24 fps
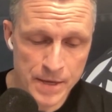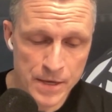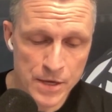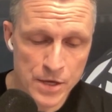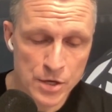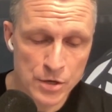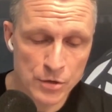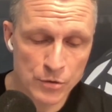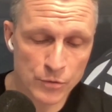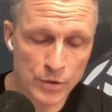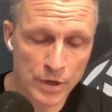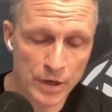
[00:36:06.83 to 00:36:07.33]

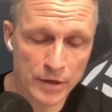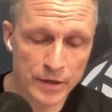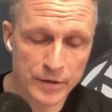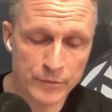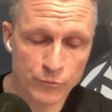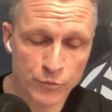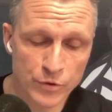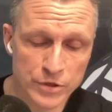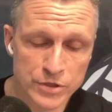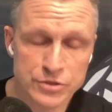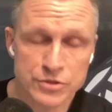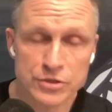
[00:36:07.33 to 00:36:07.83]
Well, and
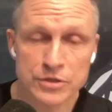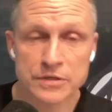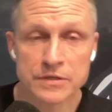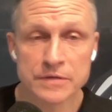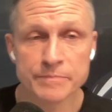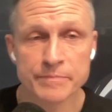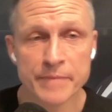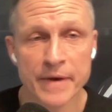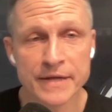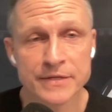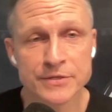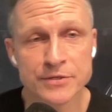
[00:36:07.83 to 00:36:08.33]
we should
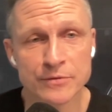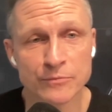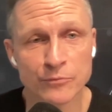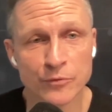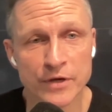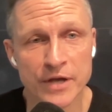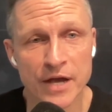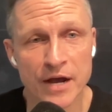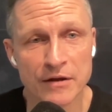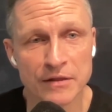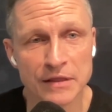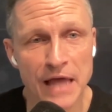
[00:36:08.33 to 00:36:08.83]
mention we
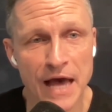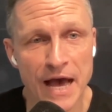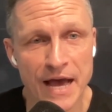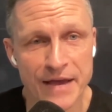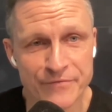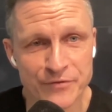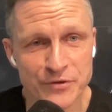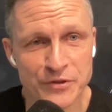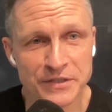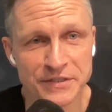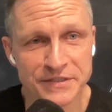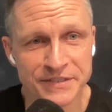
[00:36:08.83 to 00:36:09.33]
are live
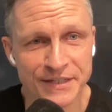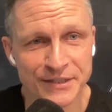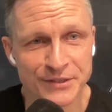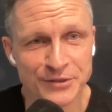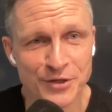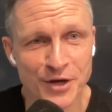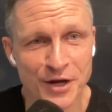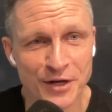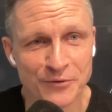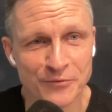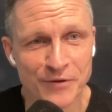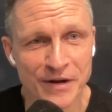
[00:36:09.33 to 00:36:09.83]
on the
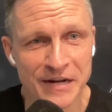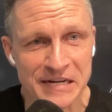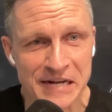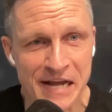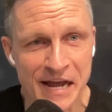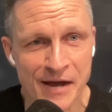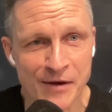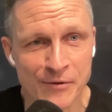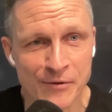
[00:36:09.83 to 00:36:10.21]
TikTok right now.